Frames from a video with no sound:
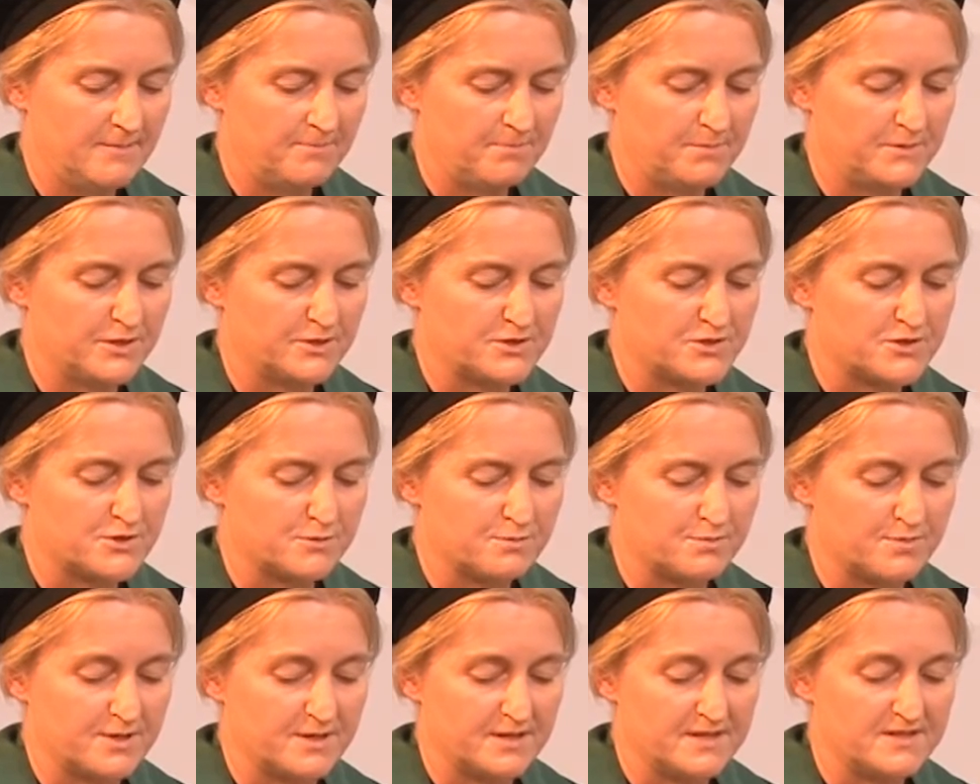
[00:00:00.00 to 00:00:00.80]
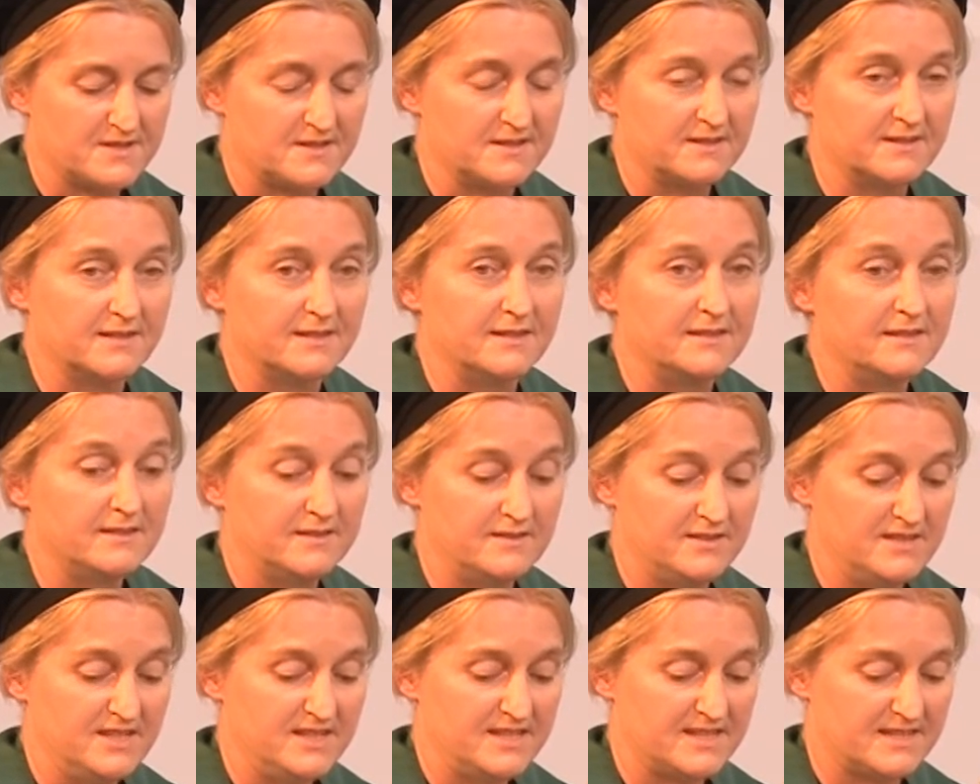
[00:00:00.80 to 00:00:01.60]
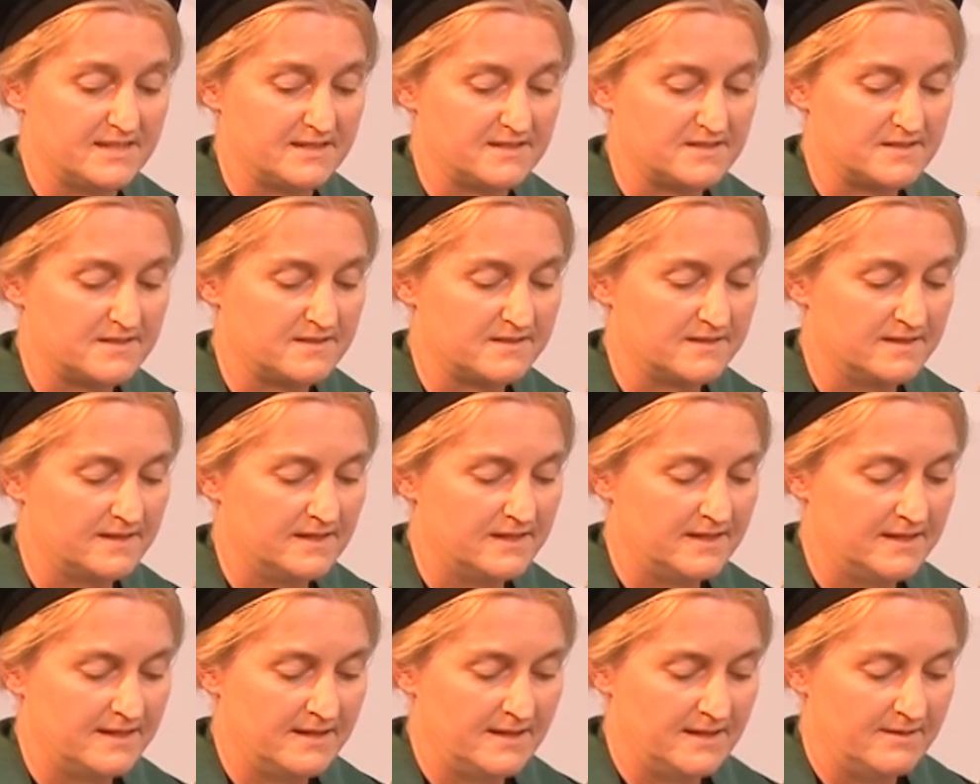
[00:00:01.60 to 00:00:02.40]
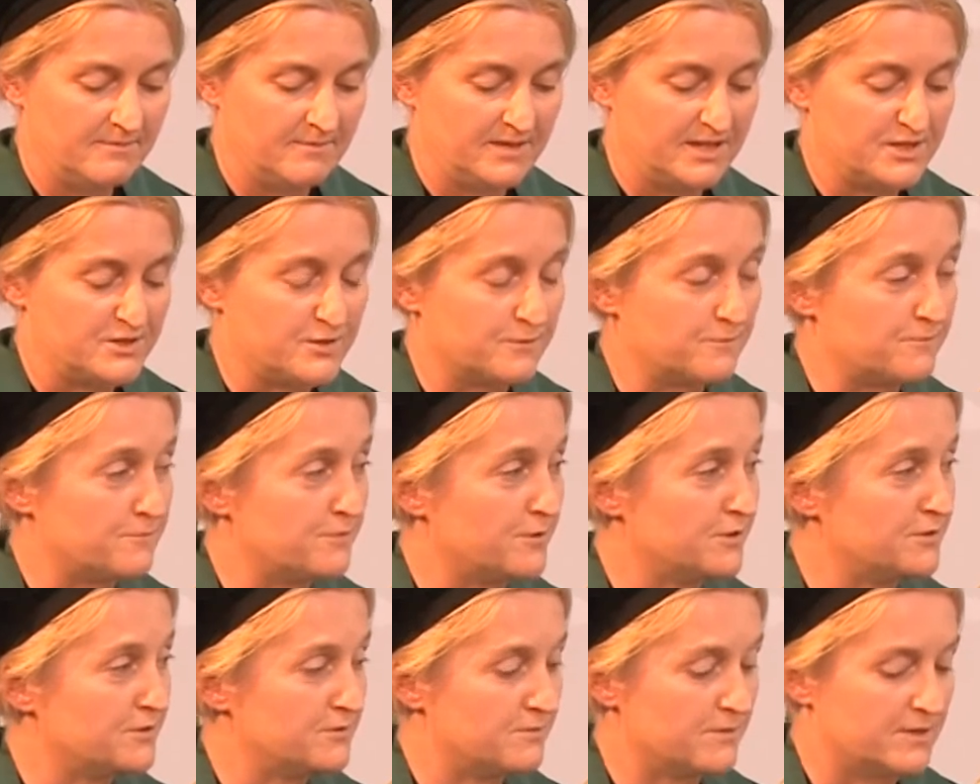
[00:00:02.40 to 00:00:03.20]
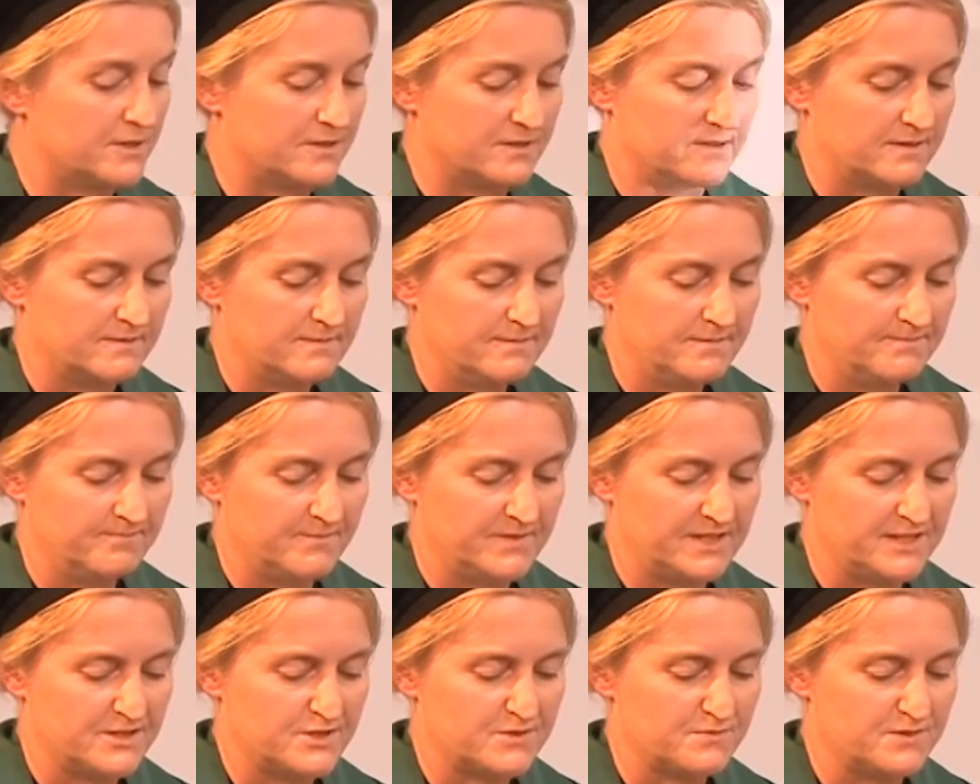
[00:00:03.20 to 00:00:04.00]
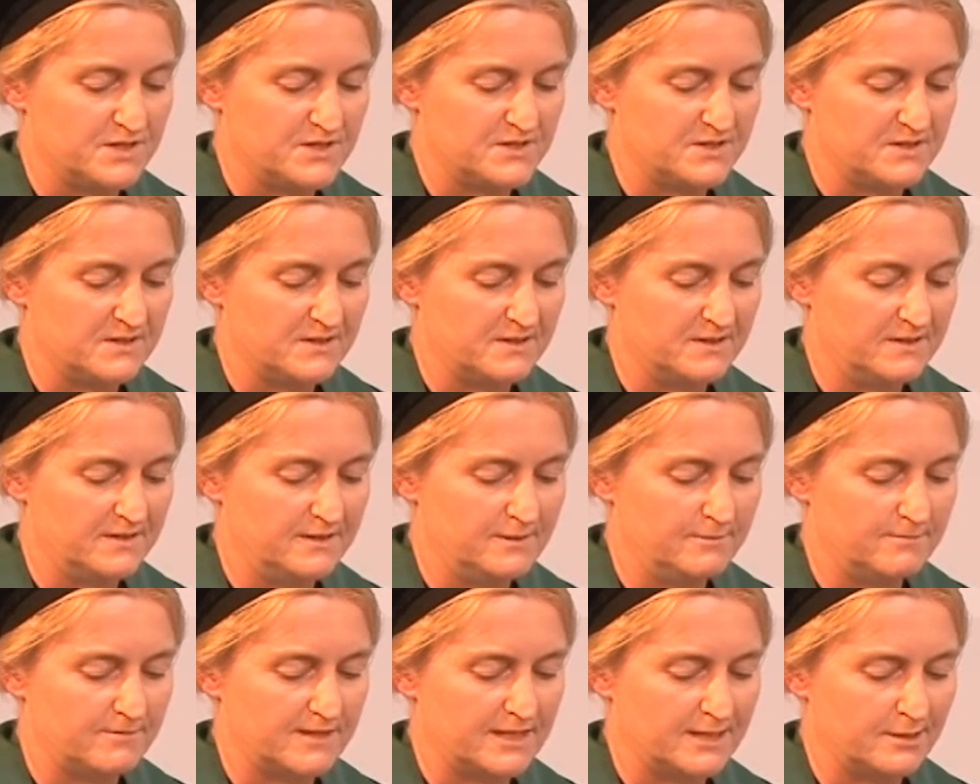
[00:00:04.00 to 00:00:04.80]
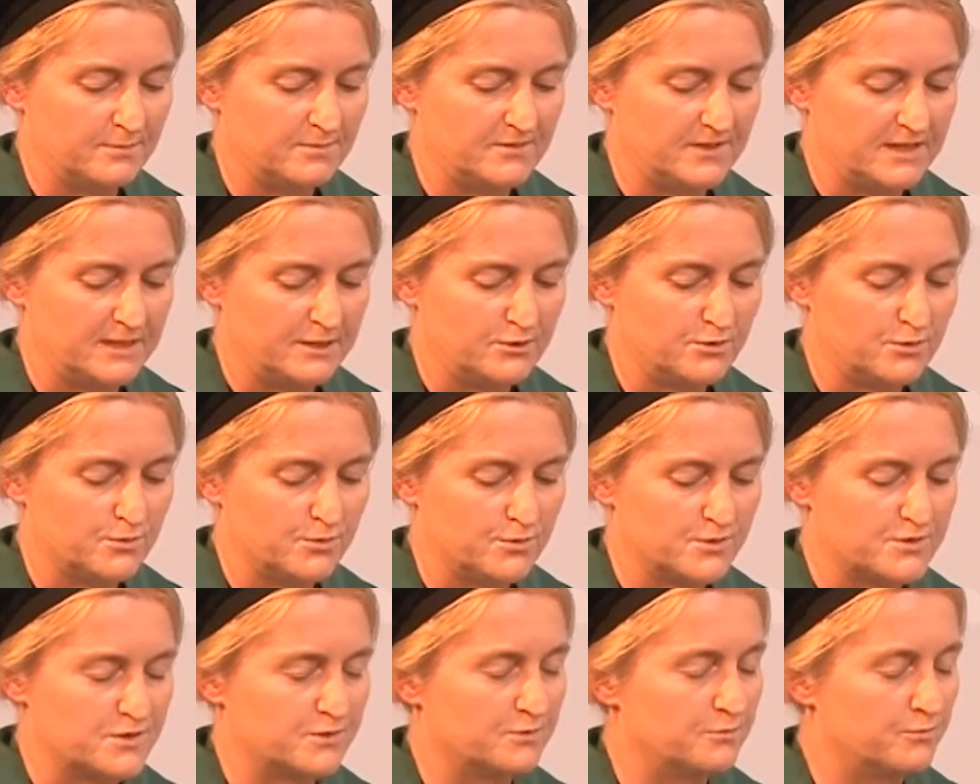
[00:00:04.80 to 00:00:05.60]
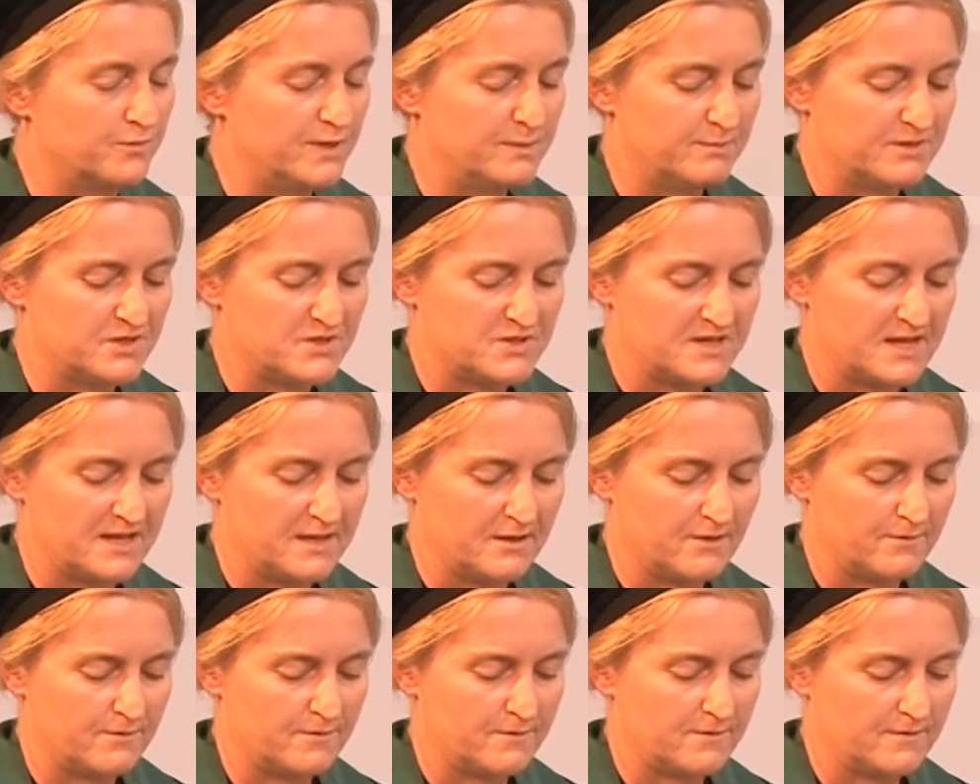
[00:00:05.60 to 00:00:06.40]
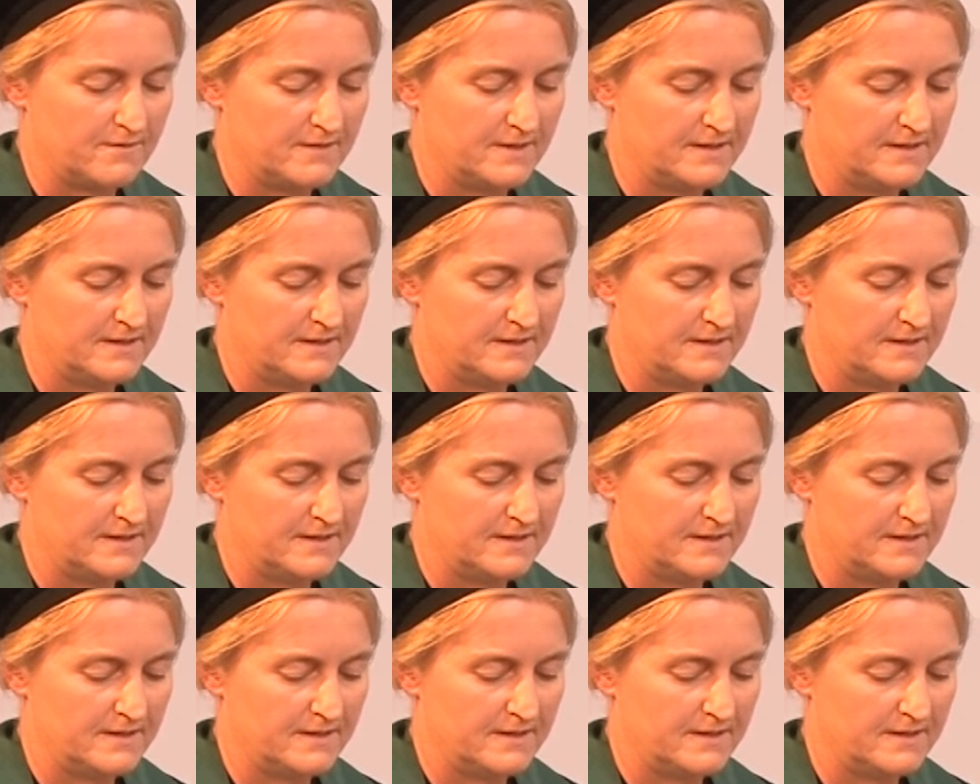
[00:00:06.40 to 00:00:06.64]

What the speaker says: Not surprisingly, NIHES, as a frontrunner, has recently developed a course on women's health.